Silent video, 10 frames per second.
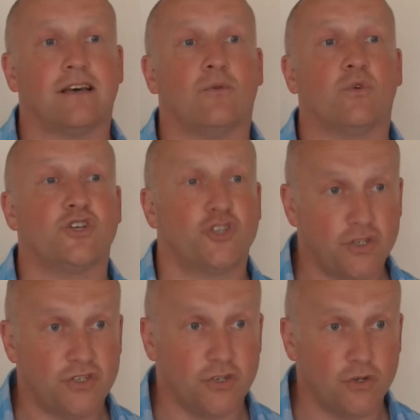we
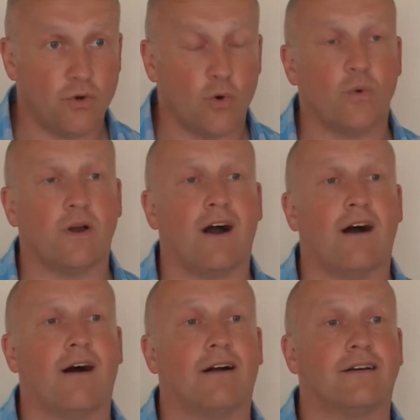should do,
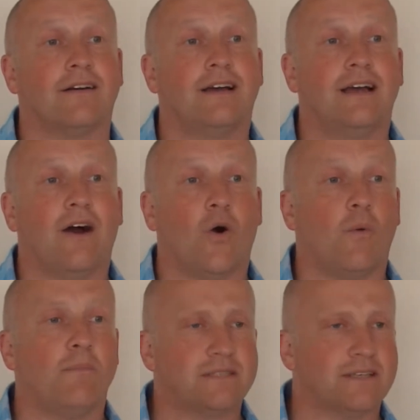
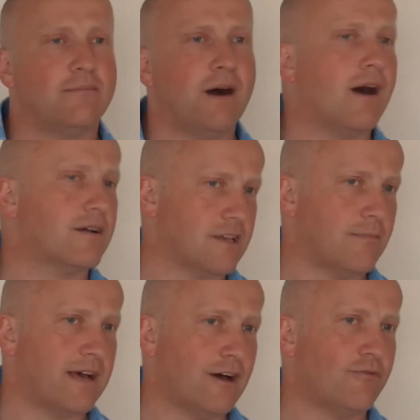or missing the mark
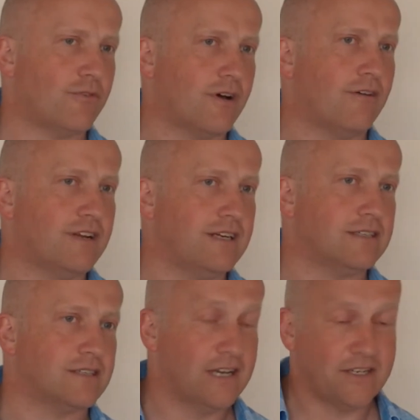somehow for our
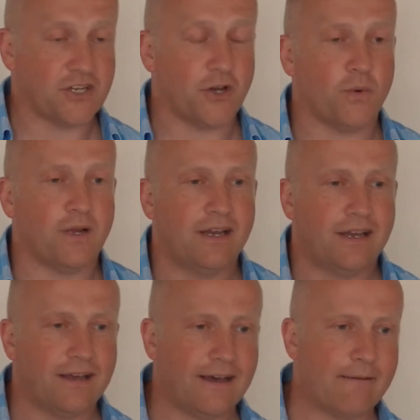readers. So
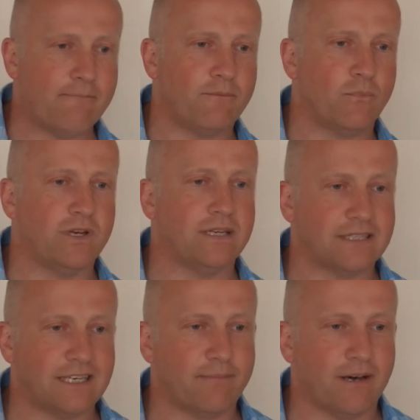we need
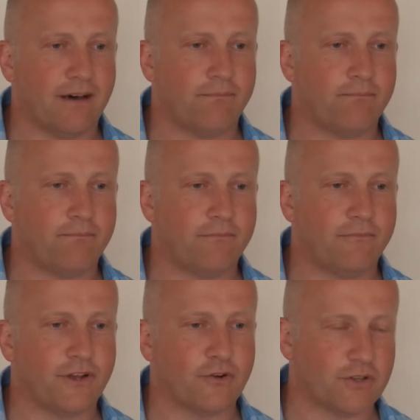to keep our
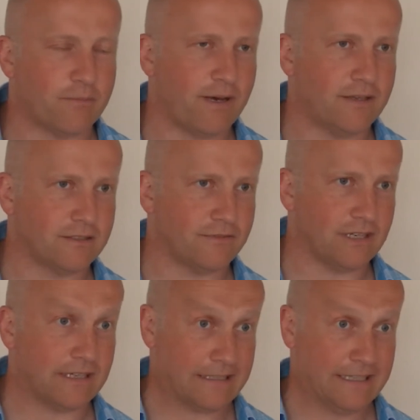finger on the pulse, if you
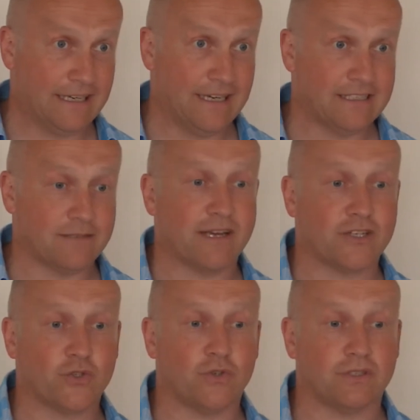like, to make
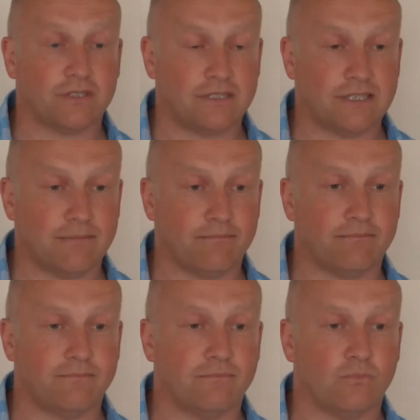sure that
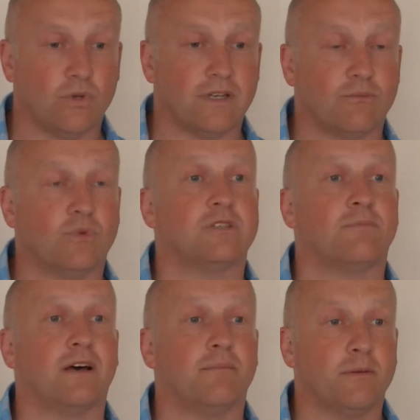we're
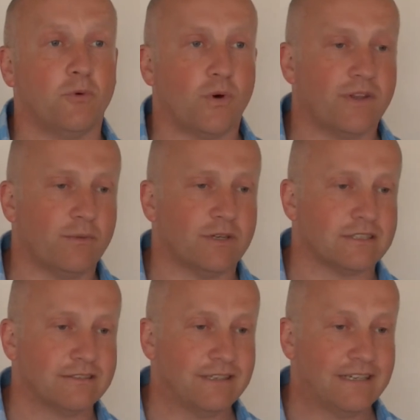supplying people what they
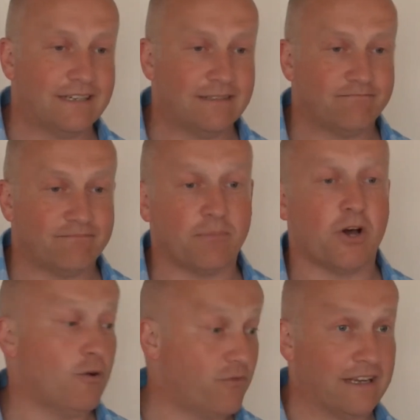want.
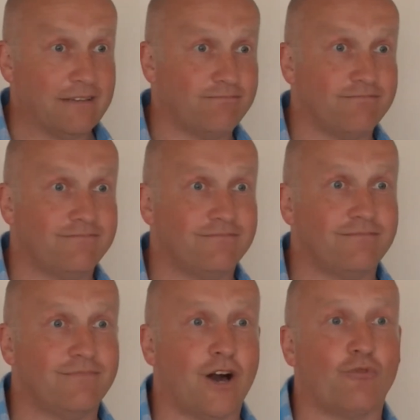Hopefully
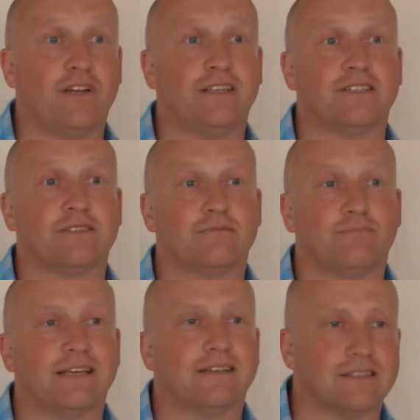our readers,
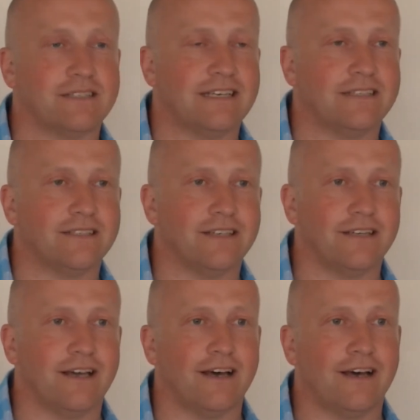because it's an easy,